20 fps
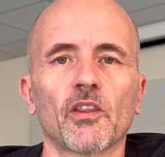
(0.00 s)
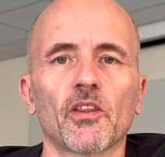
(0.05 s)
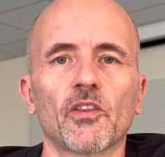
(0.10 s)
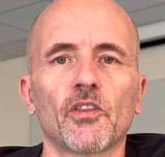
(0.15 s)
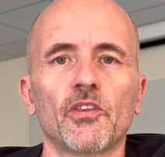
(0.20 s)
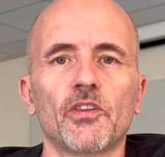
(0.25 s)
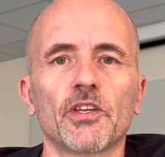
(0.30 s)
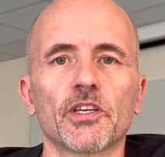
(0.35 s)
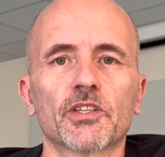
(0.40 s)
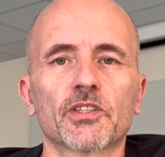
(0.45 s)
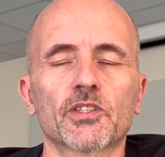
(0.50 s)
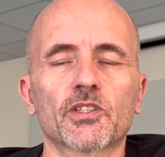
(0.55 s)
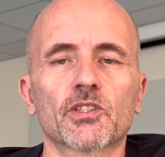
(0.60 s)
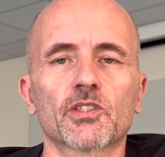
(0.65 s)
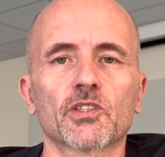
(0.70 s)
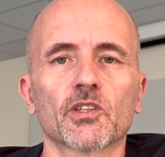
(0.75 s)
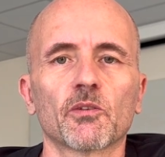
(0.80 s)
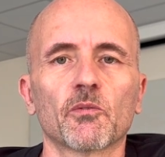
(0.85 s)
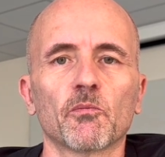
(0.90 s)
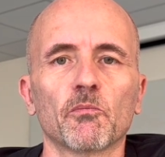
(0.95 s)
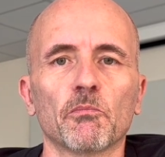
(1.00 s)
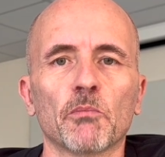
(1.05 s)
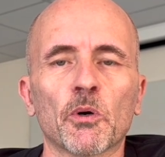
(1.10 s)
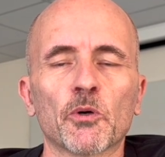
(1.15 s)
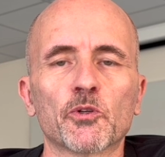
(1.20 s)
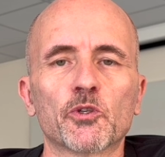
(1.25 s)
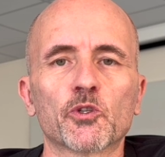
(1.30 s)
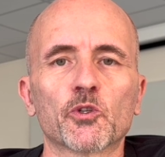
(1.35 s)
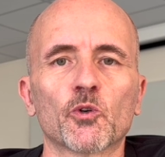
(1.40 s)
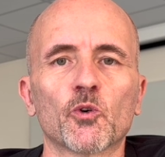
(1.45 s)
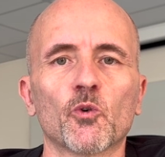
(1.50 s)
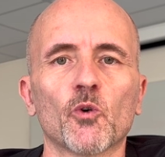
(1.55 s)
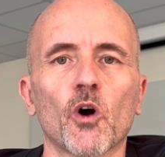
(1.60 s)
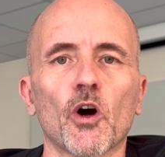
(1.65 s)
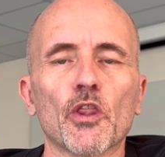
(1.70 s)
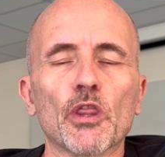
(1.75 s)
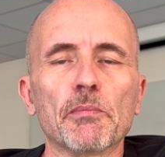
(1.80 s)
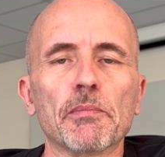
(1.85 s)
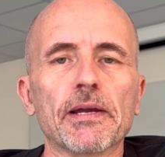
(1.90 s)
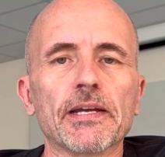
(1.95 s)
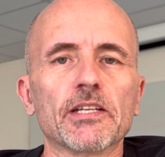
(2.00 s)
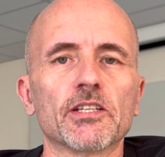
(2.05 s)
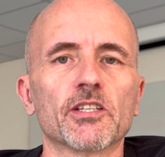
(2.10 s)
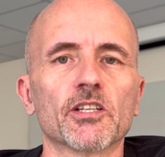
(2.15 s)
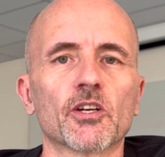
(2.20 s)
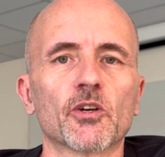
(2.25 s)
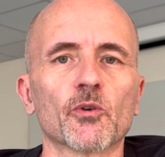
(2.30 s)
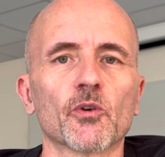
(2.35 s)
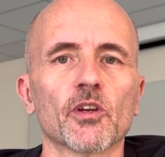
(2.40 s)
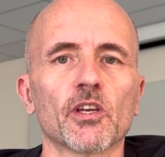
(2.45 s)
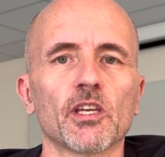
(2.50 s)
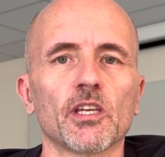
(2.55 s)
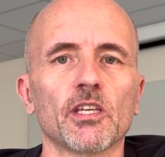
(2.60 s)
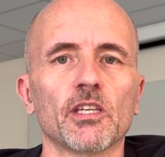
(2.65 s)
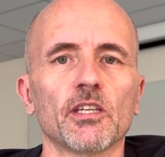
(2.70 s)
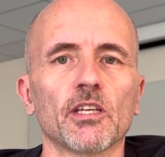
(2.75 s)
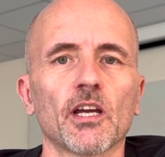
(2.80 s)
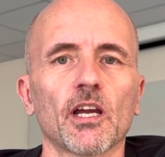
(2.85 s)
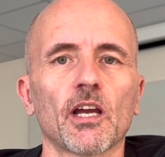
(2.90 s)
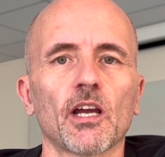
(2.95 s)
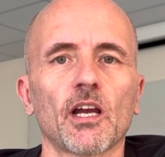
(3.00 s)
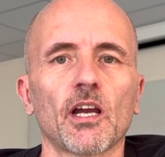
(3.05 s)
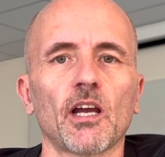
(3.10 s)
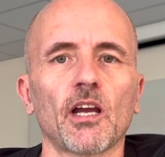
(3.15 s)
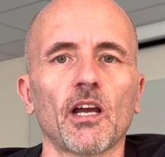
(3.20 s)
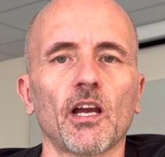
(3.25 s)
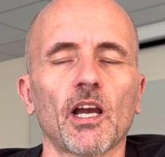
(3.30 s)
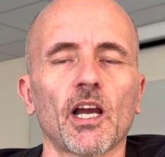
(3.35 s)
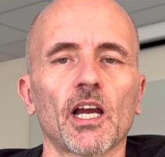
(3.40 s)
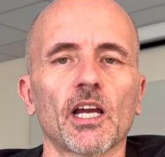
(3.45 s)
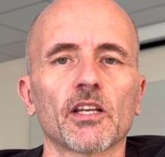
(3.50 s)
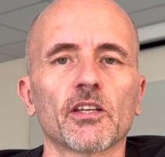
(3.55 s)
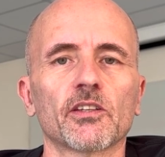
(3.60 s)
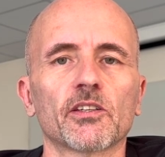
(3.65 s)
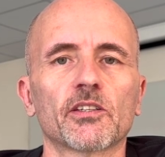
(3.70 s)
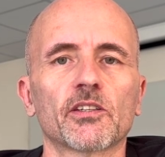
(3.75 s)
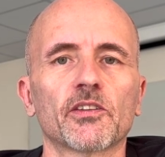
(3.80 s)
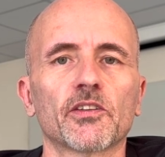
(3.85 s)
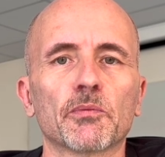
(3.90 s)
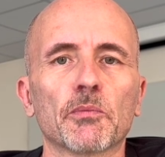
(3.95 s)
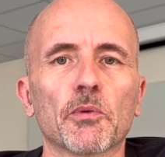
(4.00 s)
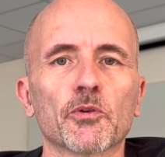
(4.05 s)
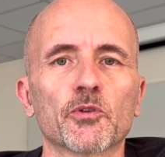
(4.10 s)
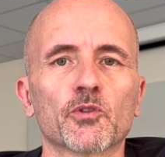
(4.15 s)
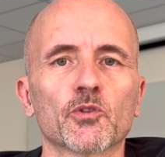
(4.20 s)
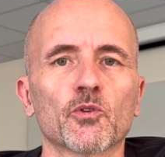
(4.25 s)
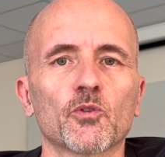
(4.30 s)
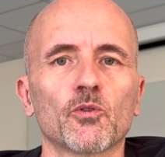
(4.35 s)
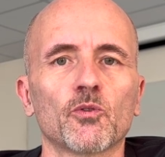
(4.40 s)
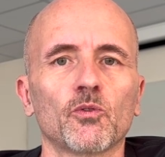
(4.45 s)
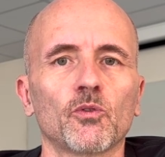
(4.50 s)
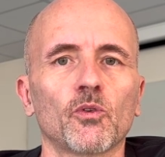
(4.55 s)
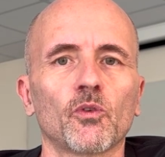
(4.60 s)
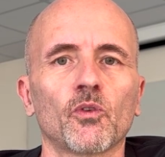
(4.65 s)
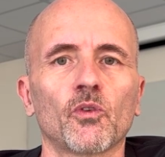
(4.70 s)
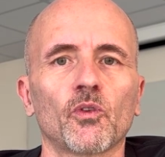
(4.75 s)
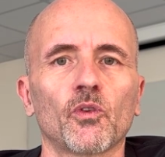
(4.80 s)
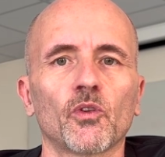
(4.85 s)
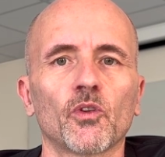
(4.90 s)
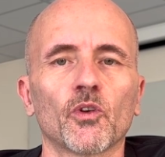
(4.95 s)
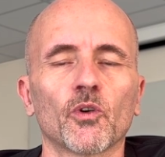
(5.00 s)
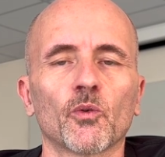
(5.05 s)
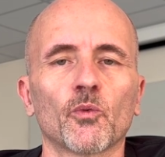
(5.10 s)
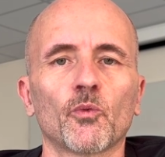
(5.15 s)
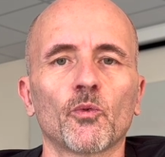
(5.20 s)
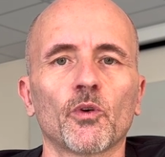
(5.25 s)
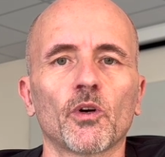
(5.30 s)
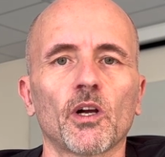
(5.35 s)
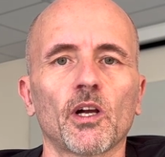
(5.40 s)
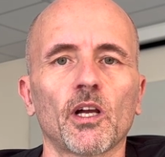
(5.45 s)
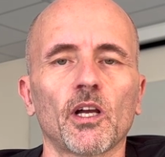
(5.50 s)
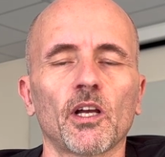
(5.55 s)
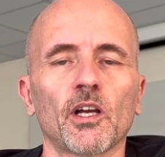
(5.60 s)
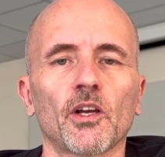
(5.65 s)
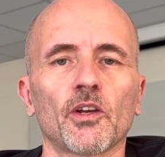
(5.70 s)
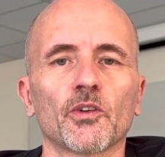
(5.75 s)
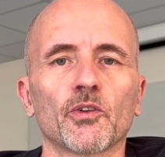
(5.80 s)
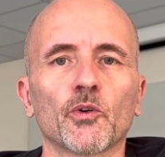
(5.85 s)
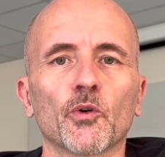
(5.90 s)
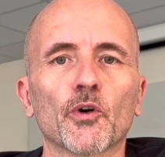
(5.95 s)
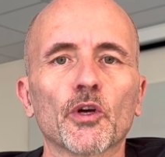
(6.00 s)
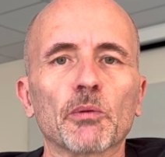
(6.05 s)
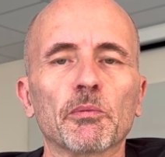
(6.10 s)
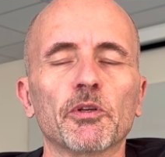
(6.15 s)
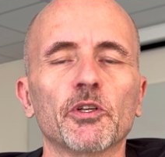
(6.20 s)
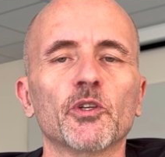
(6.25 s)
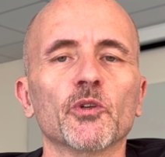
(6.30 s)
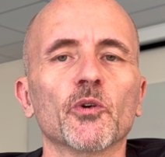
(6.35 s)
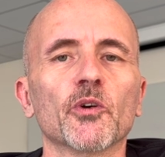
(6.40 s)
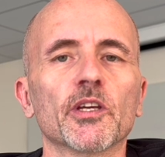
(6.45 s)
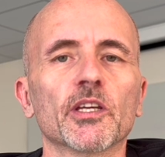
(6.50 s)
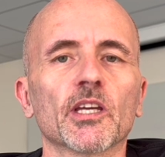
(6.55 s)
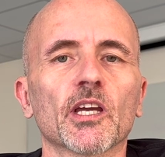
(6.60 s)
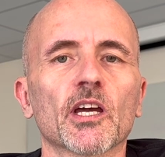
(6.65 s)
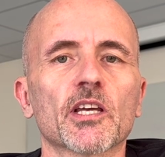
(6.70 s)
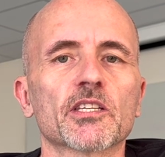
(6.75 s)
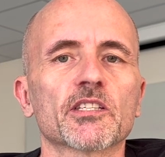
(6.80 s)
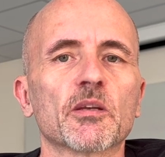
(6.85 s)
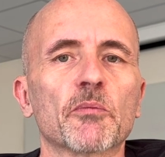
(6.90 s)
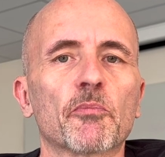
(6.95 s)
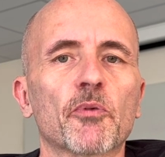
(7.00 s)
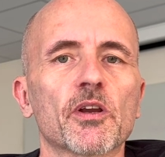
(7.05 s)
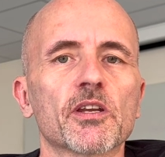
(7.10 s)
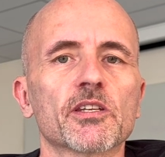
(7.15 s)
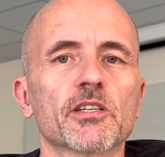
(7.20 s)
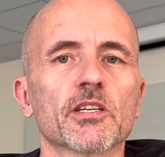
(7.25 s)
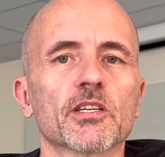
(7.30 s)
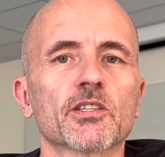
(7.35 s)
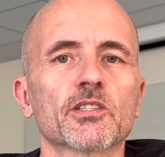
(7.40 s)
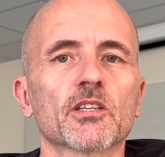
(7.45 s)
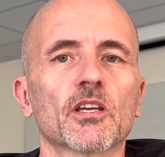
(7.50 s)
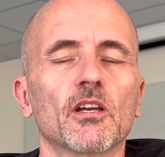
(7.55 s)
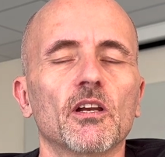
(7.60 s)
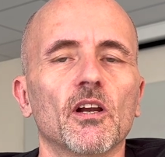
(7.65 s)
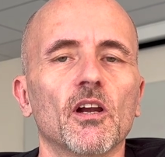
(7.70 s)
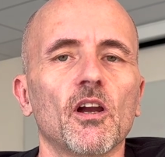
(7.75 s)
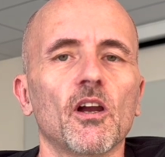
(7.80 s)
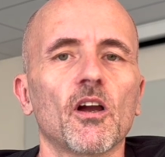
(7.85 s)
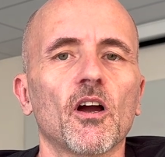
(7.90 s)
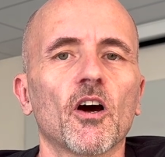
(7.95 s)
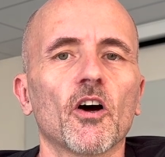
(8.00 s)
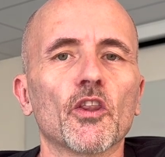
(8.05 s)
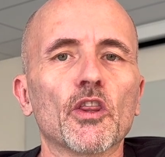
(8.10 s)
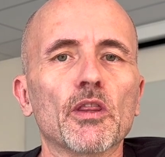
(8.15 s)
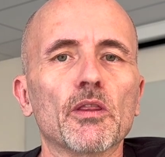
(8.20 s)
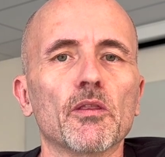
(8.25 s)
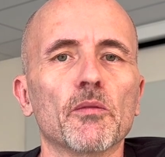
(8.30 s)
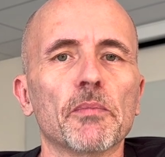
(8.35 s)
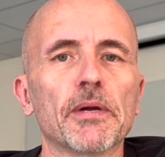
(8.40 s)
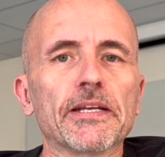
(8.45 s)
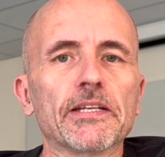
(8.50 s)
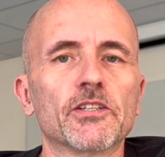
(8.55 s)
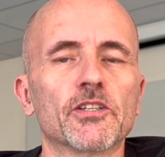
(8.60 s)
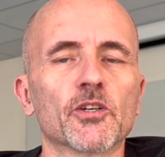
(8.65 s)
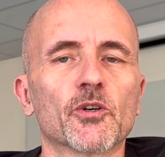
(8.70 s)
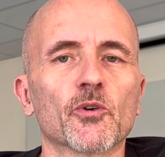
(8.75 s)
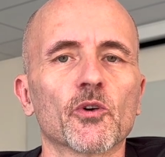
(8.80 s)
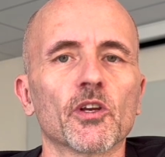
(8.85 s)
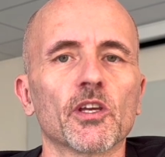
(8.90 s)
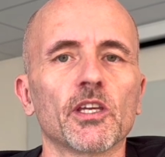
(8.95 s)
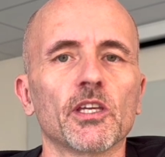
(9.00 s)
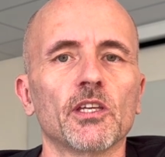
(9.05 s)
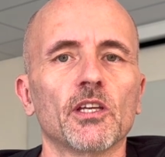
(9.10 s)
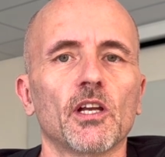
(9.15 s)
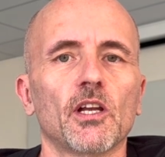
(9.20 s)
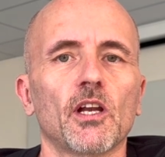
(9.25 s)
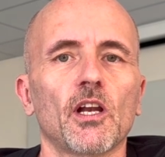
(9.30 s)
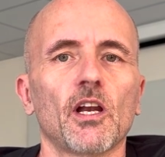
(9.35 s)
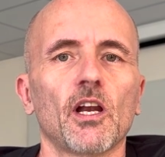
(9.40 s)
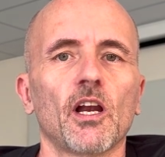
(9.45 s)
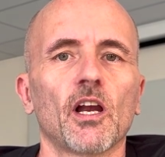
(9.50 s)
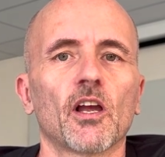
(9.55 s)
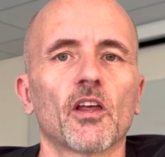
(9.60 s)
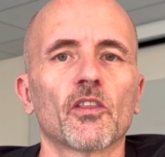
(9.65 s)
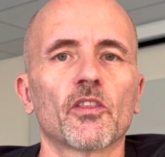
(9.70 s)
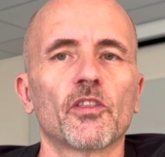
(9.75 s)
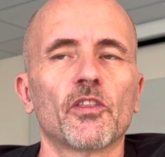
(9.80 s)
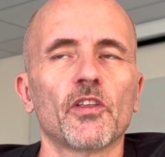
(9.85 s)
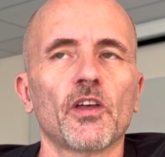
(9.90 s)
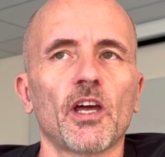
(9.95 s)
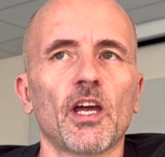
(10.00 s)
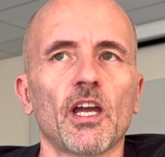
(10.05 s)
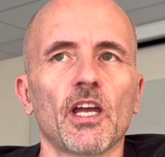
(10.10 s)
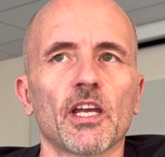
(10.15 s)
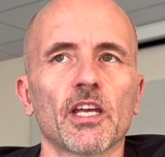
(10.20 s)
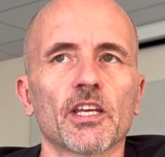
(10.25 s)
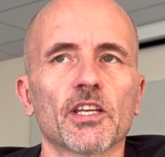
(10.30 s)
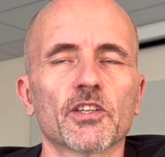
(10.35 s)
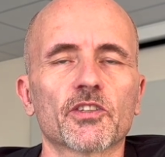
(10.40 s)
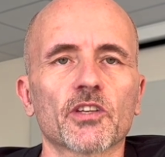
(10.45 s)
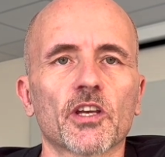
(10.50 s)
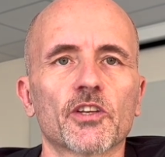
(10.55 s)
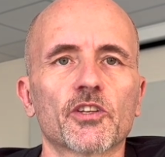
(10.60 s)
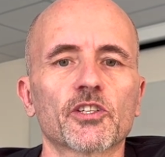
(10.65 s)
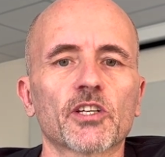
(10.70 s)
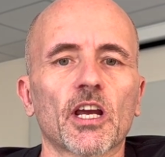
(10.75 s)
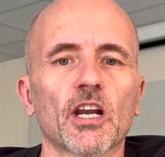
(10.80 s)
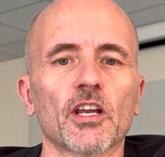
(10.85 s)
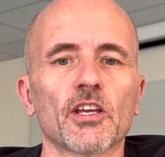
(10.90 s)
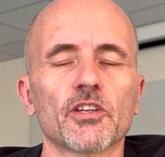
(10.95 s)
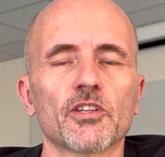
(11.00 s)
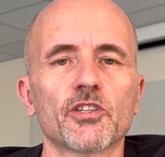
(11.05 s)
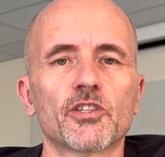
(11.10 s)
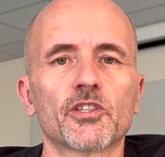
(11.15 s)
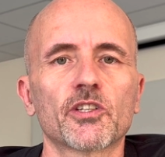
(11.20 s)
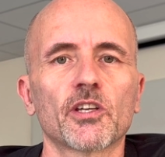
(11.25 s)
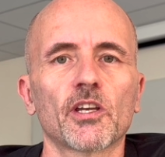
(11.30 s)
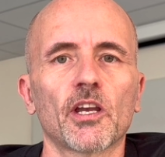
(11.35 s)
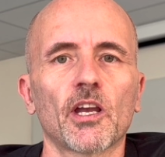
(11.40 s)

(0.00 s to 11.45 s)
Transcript: this module on the main degree and the module that you're going to be doing as an apprentice. On the main degree, there is a challenge